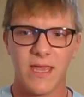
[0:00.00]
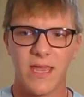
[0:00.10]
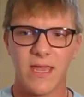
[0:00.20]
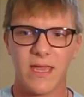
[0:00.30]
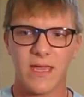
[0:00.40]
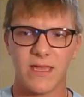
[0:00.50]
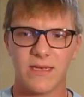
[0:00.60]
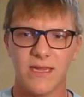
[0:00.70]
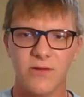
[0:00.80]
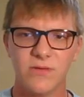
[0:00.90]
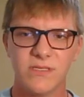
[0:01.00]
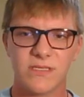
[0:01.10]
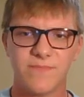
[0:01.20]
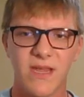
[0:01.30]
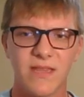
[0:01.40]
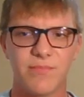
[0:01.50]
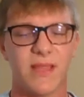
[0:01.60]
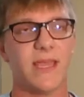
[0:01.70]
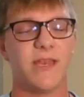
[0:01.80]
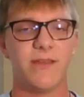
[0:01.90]
and it was mainly
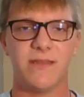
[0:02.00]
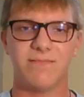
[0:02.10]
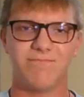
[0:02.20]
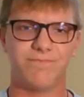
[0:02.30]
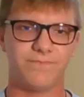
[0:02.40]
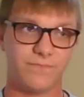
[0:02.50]
played in